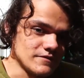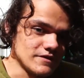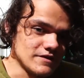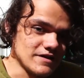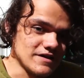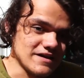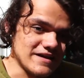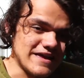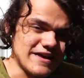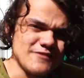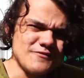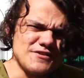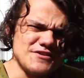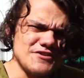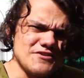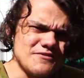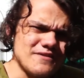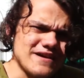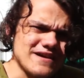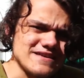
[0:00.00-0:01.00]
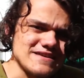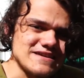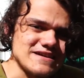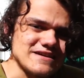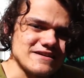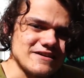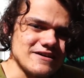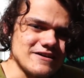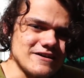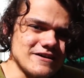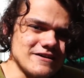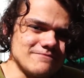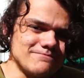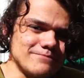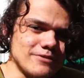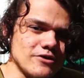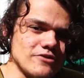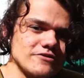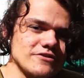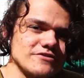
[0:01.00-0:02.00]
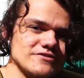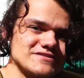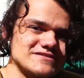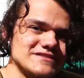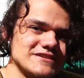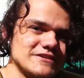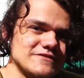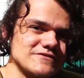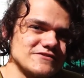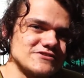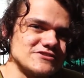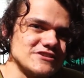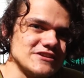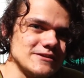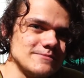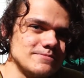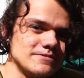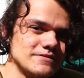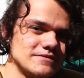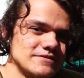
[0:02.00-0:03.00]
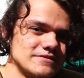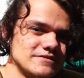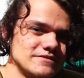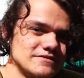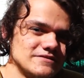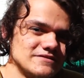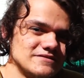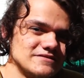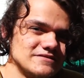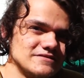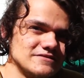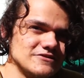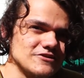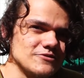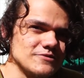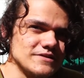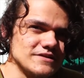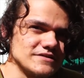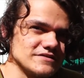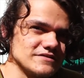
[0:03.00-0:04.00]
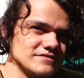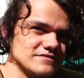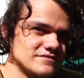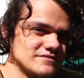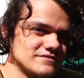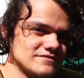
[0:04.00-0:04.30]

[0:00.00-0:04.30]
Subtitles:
Anyone know where I can get a pogo stick for cheap? No reason.